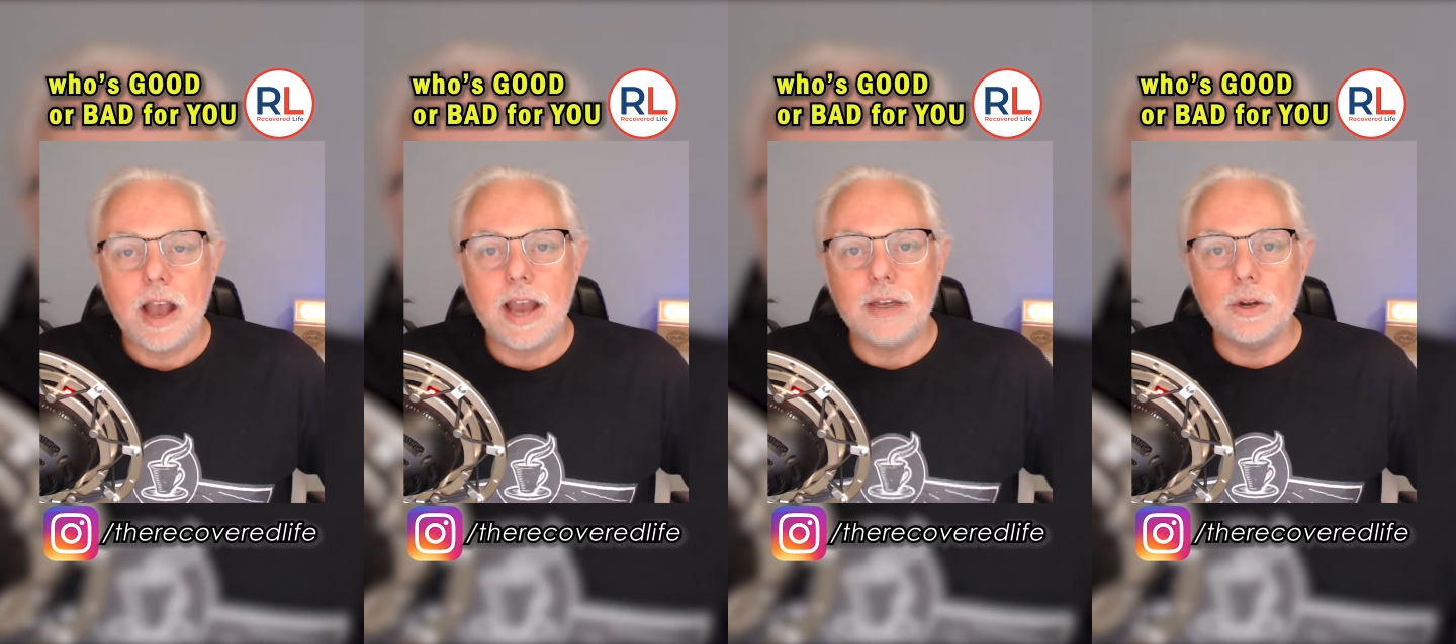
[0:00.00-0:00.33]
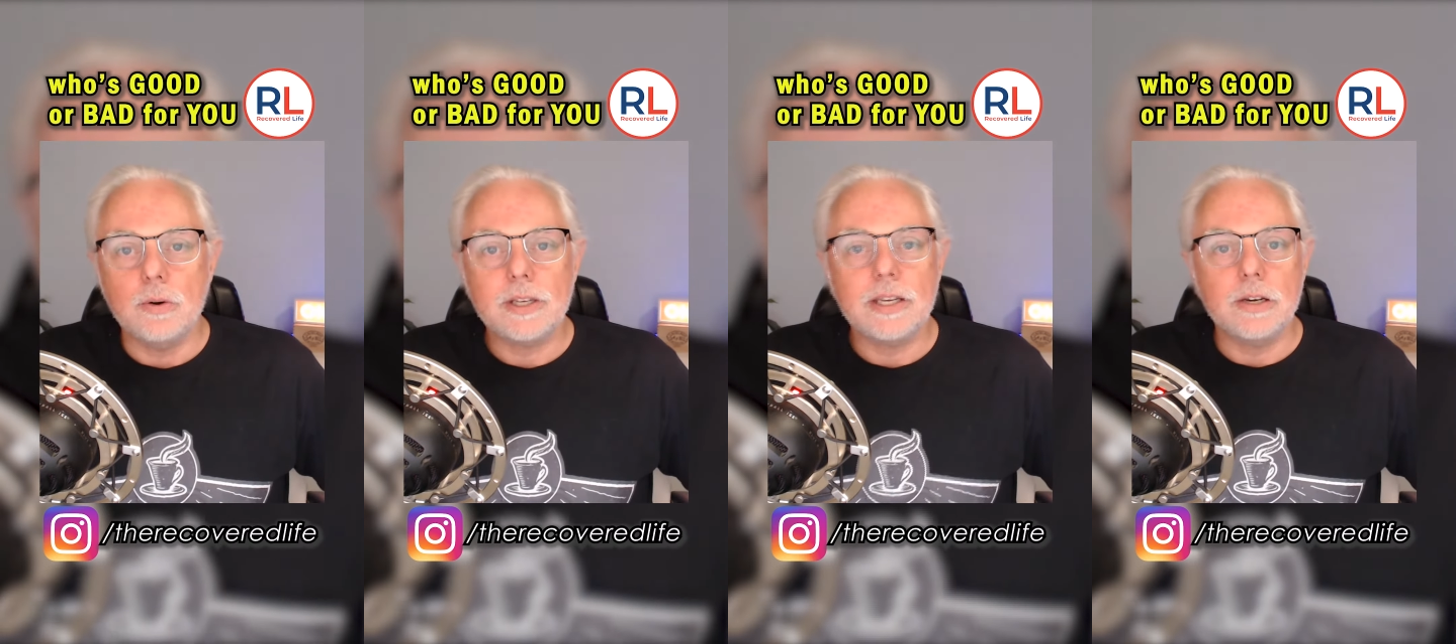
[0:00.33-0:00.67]
I
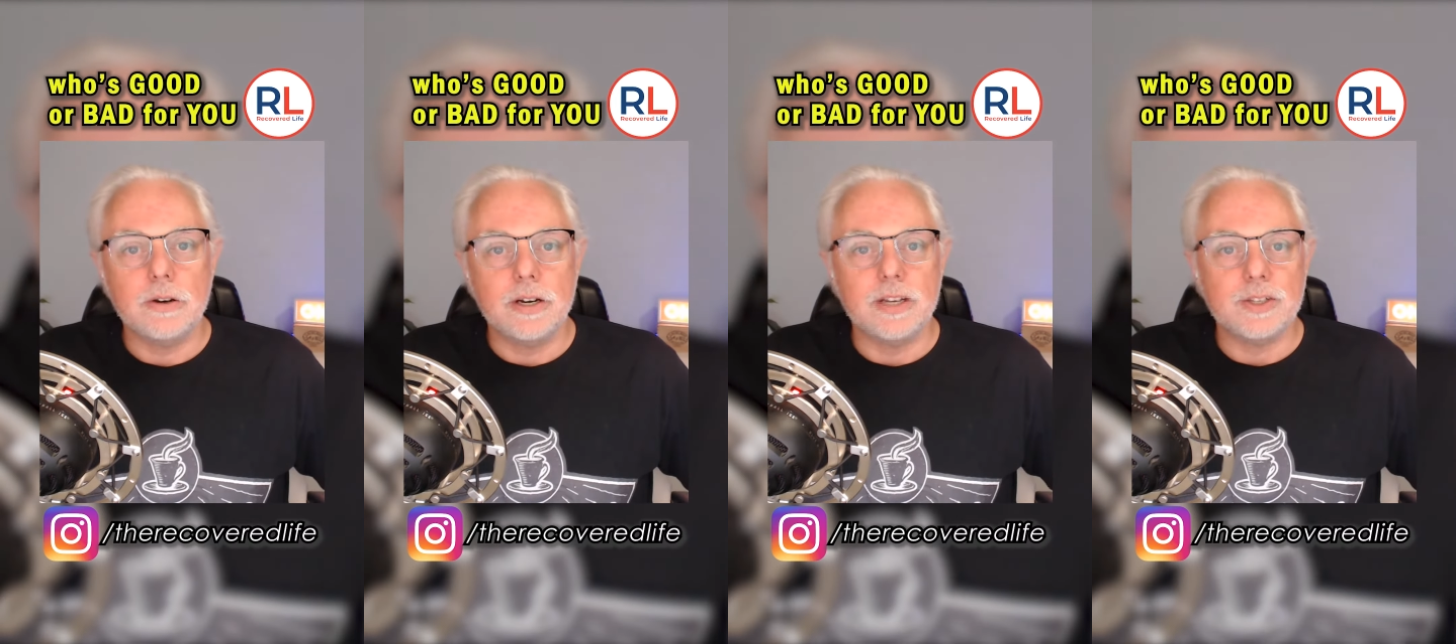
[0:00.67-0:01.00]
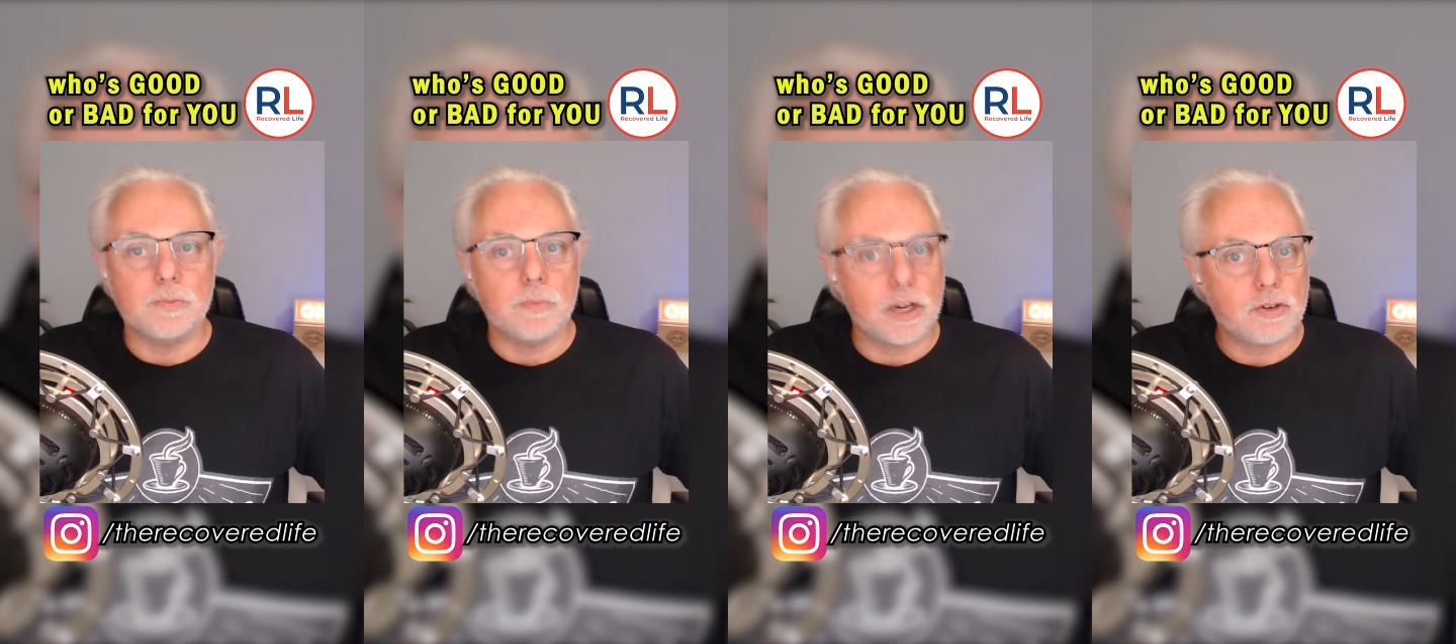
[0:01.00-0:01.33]
don't hear it
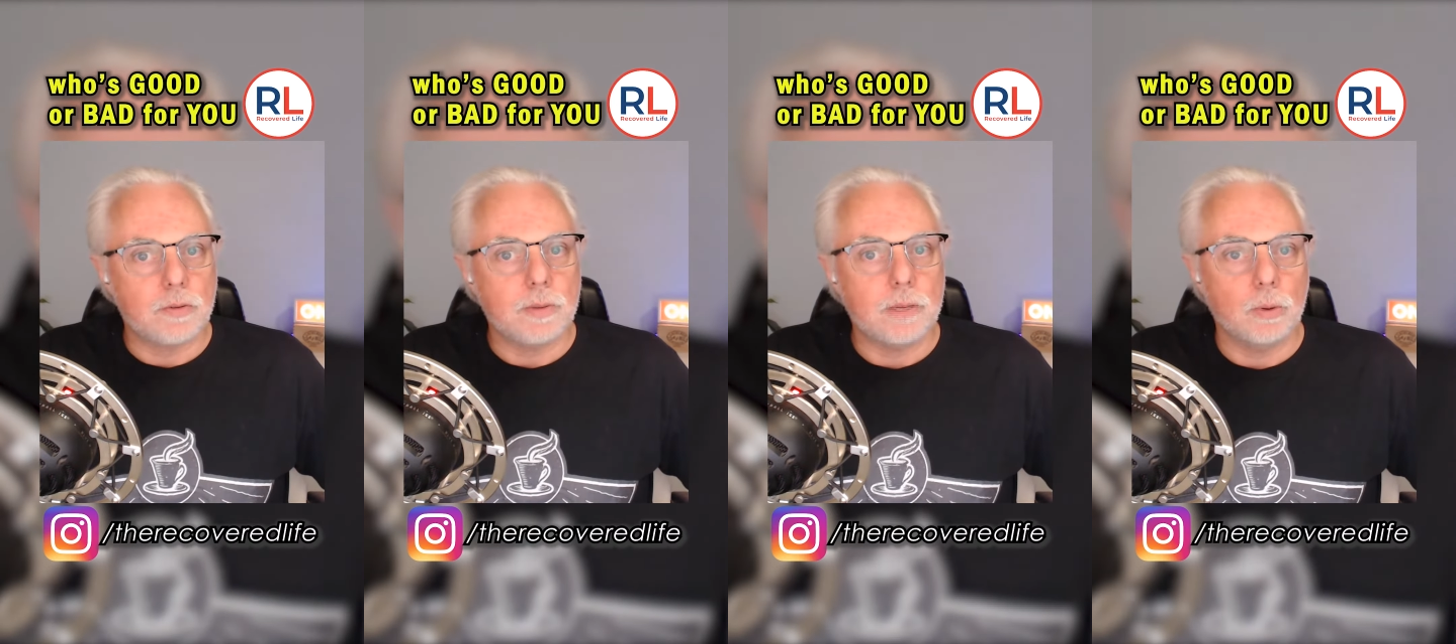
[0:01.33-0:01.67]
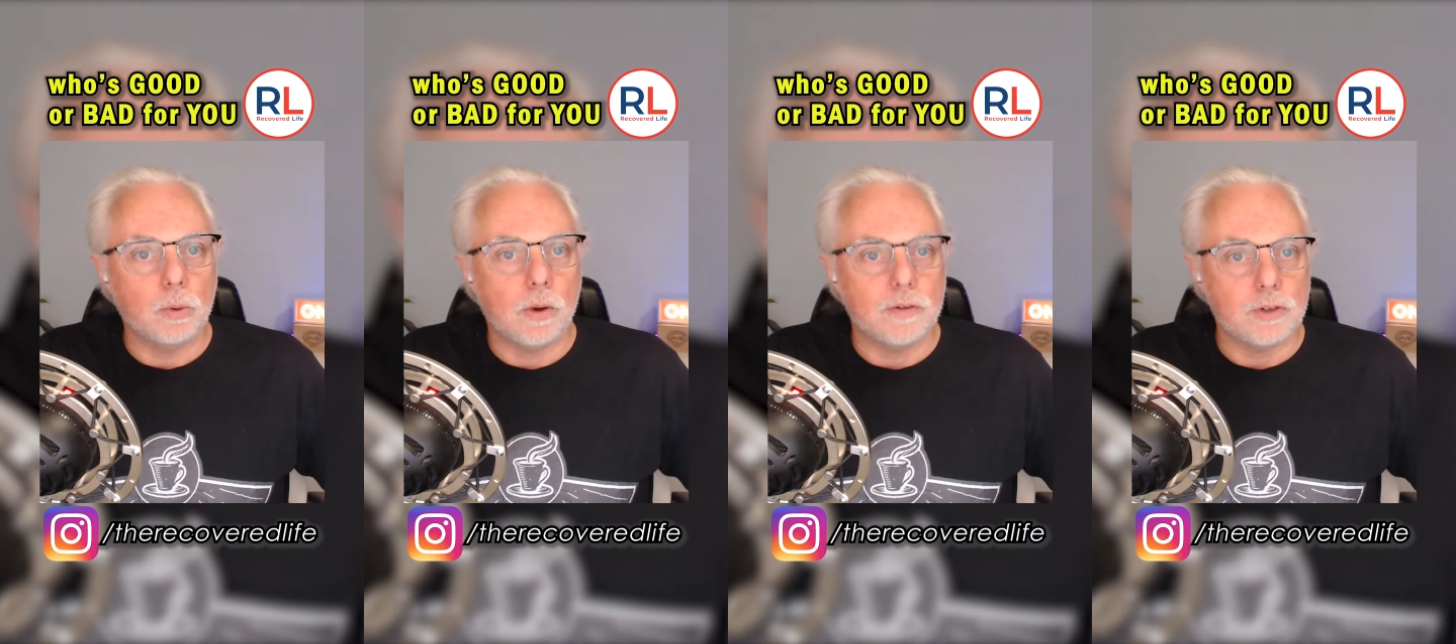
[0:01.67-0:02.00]
as much from
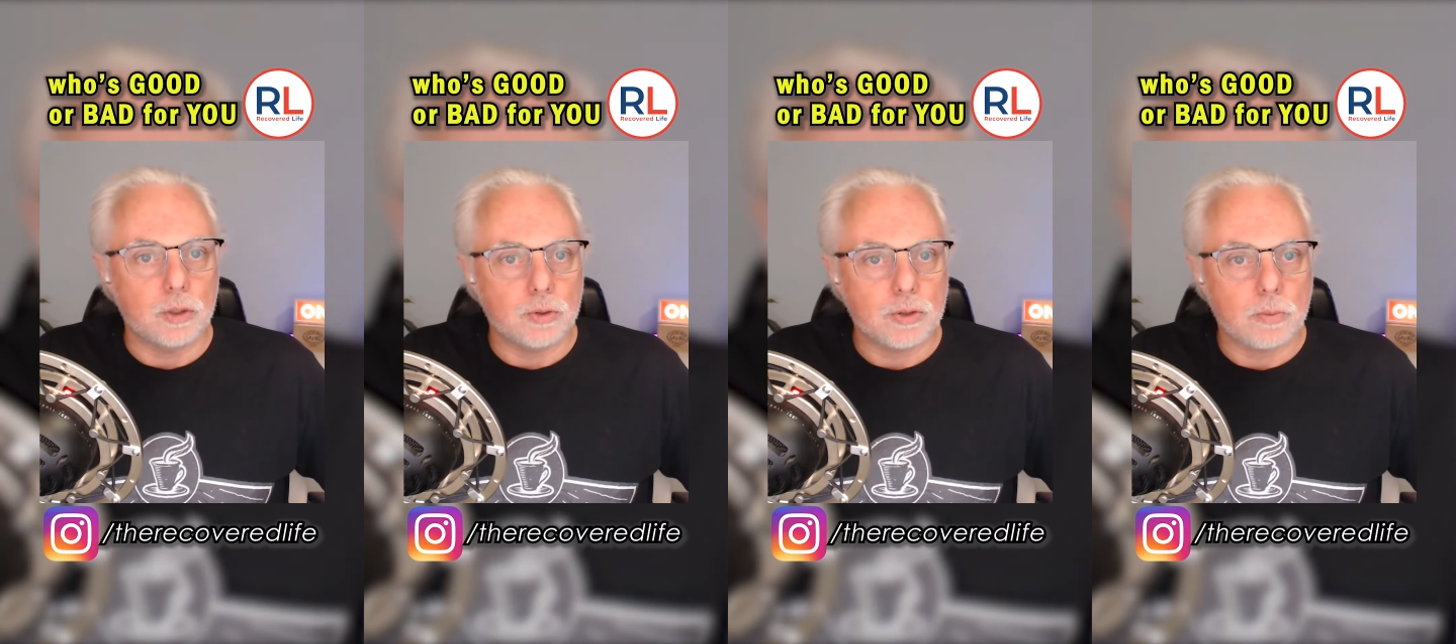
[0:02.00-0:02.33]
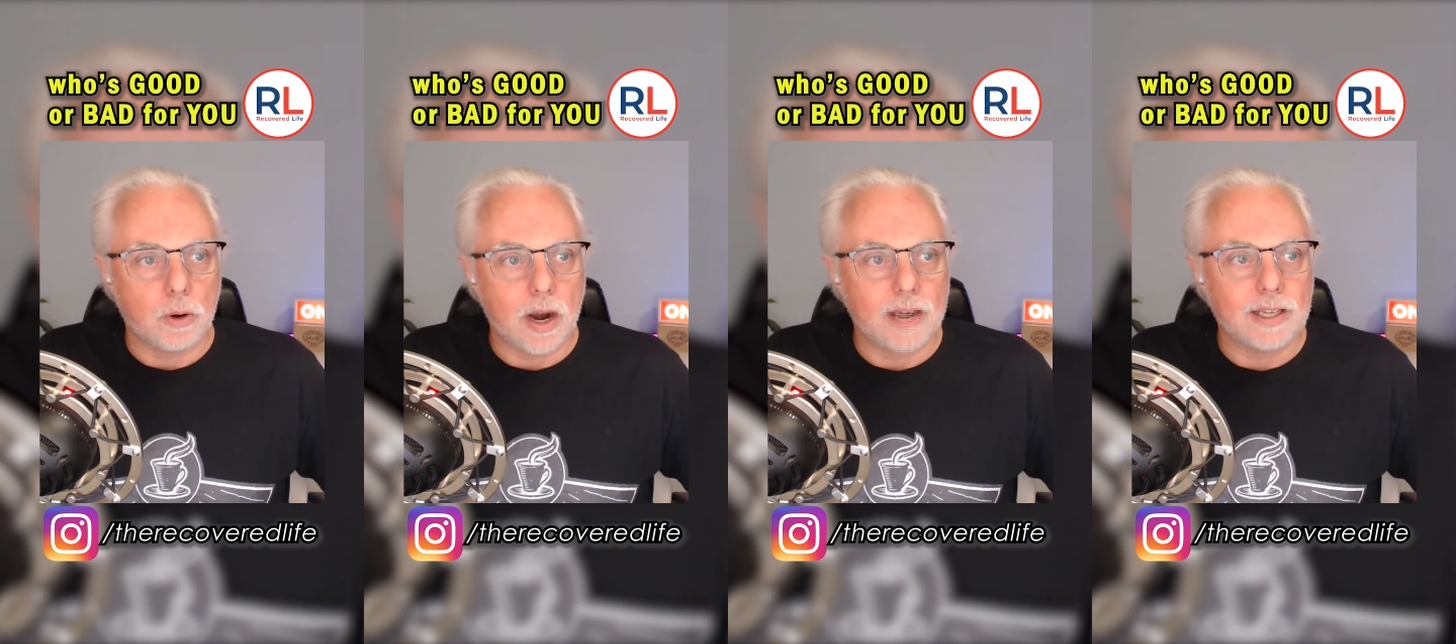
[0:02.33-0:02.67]
people who have new
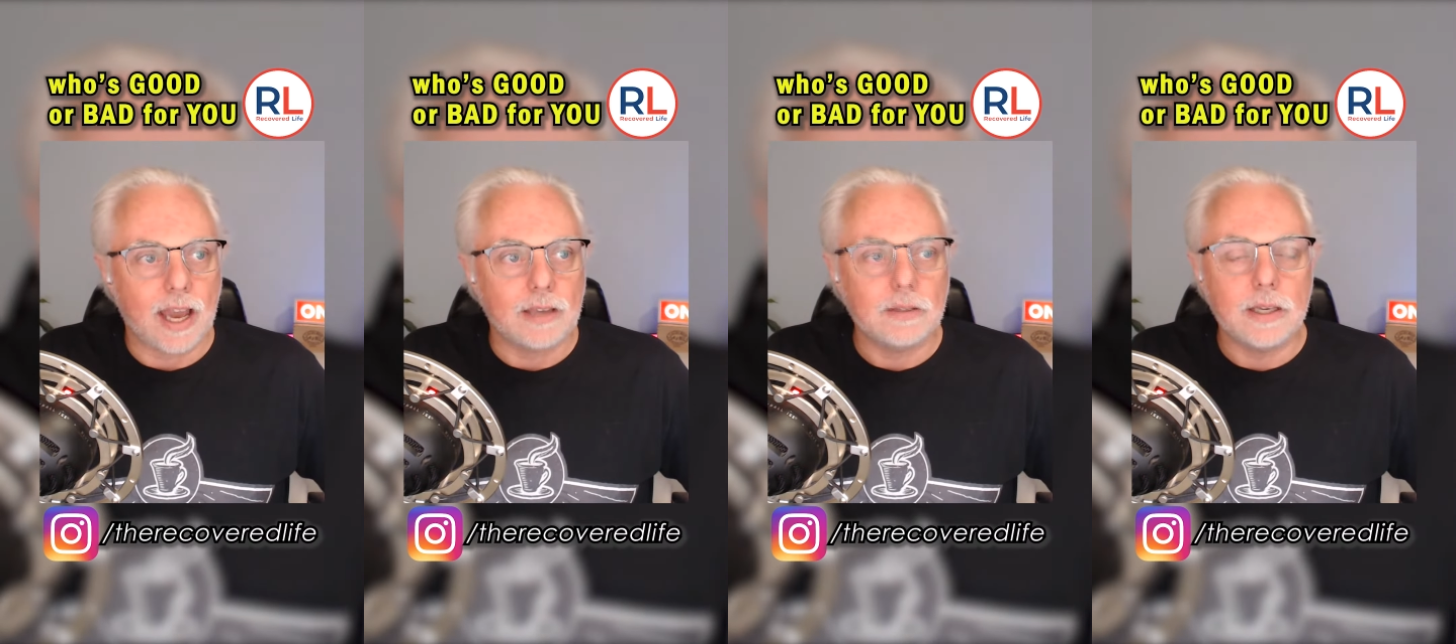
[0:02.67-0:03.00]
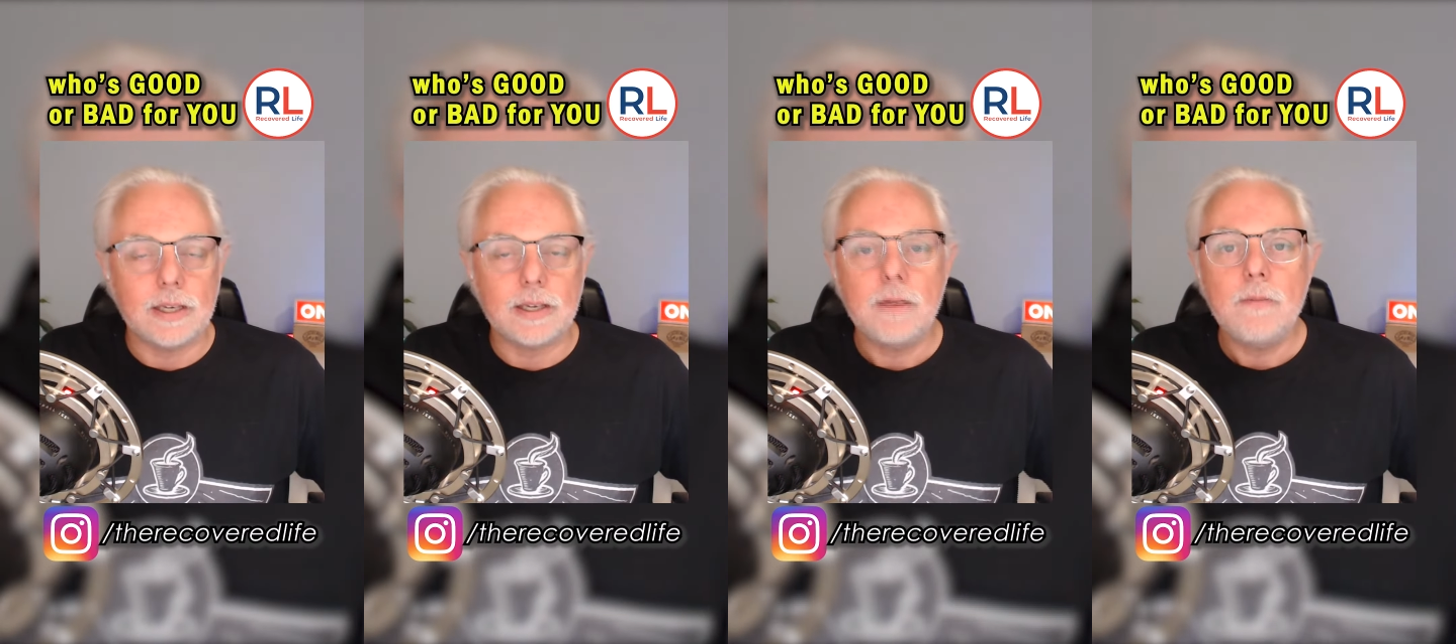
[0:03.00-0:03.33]
sobriety. I think